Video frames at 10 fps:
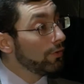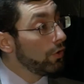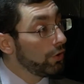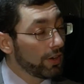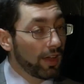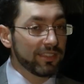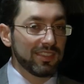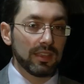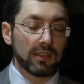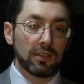of
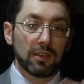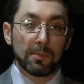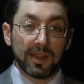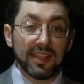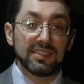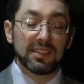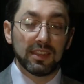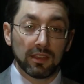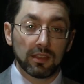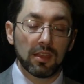organizing,
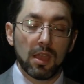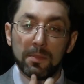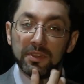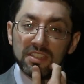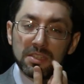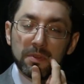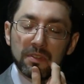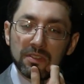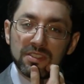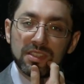placing
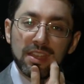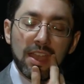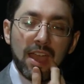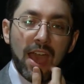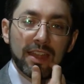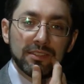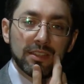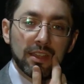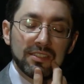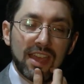participants and
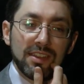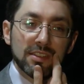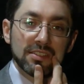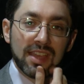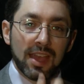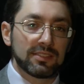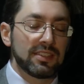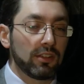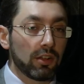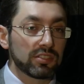attenders at
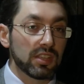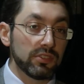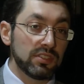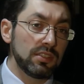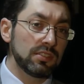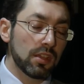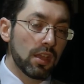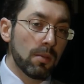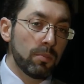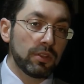synagogue services,
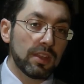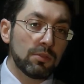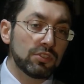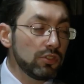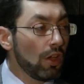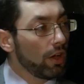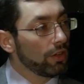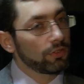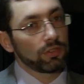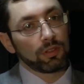but it was
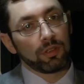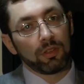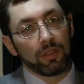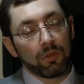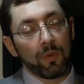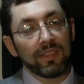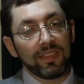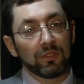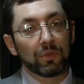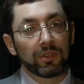not the way
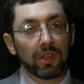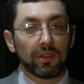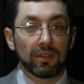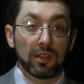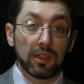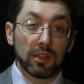things were done